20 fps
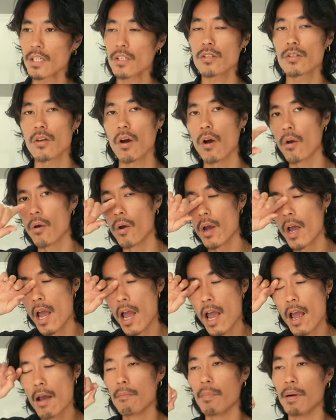So
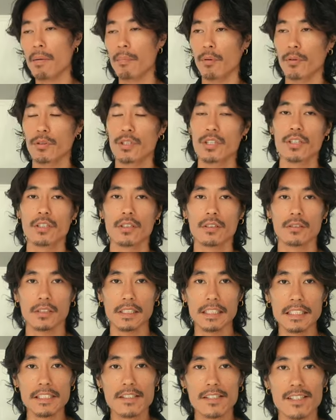my body
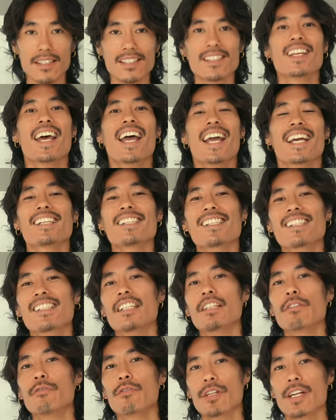
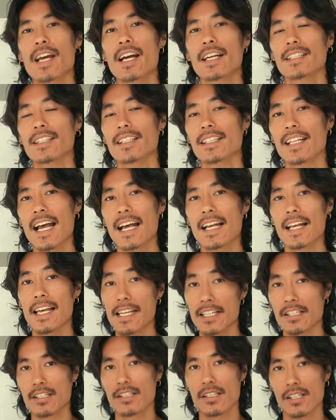instantaneously reacts, and that
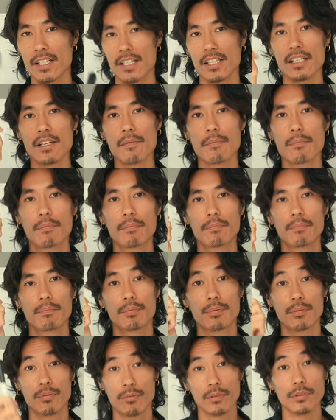is the
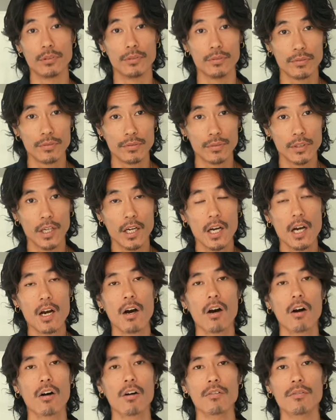proof
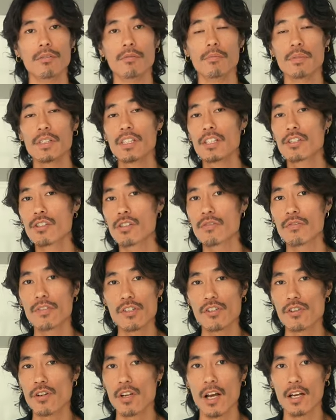of me just
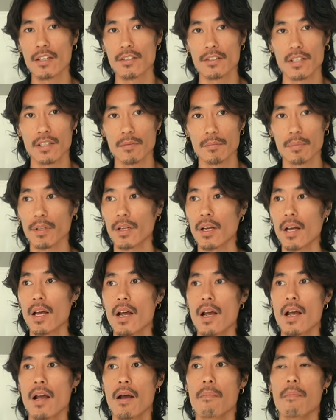visualizing. But
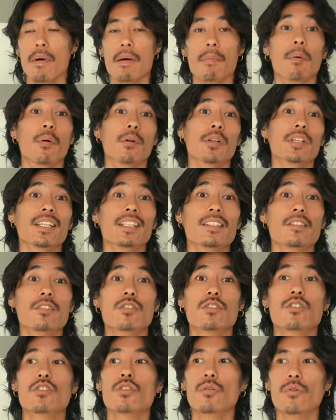my body
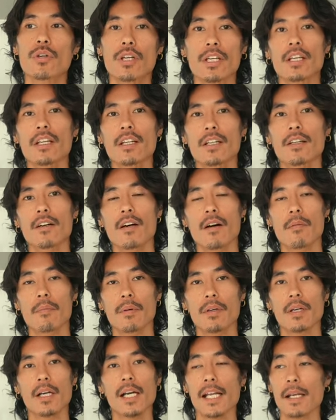gets too heated up,
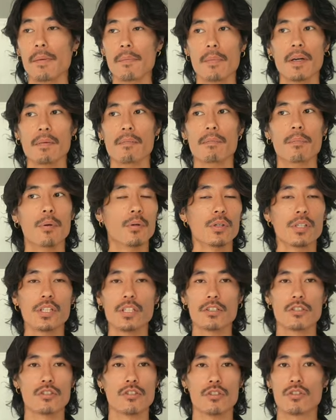and my body
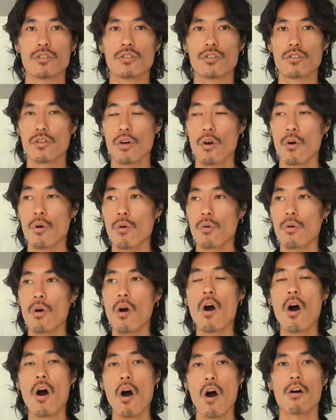is just so
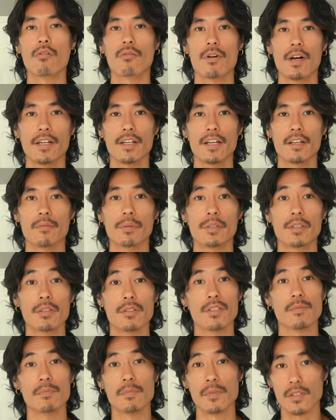hot right now
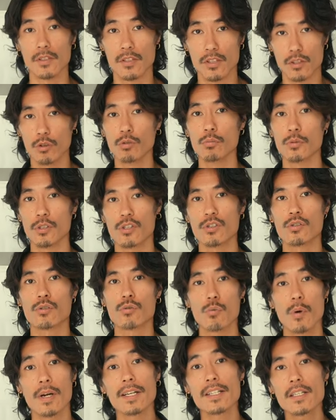because it's almost
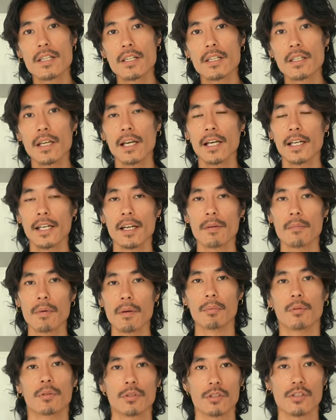sweating, and then my
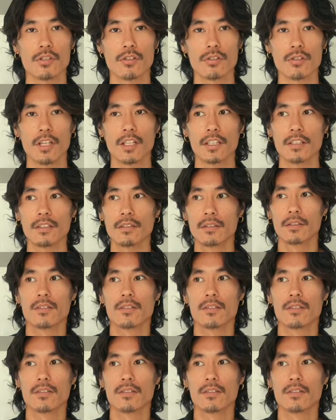body just like